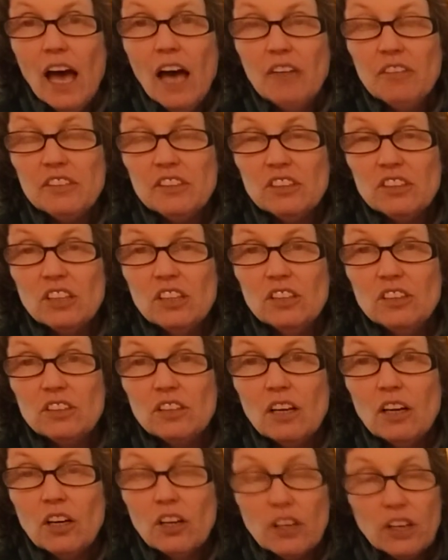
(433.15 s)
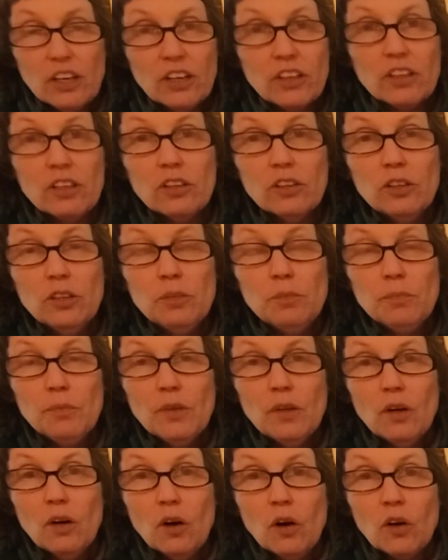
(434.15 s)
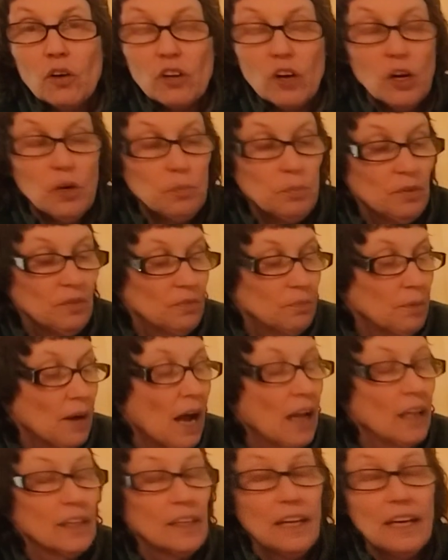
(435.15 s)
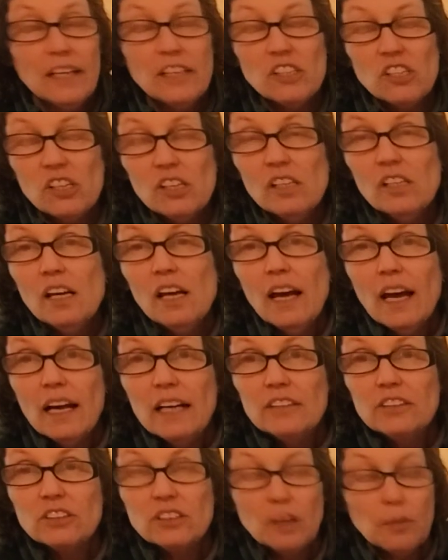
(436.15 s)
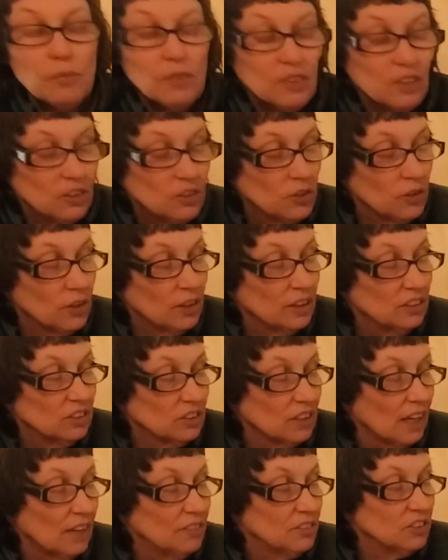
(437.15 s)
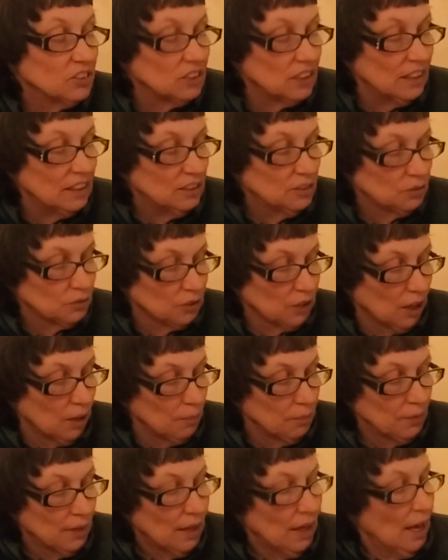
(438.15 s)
If it says heirloom or open pollination, it's something that you can save the seeds from.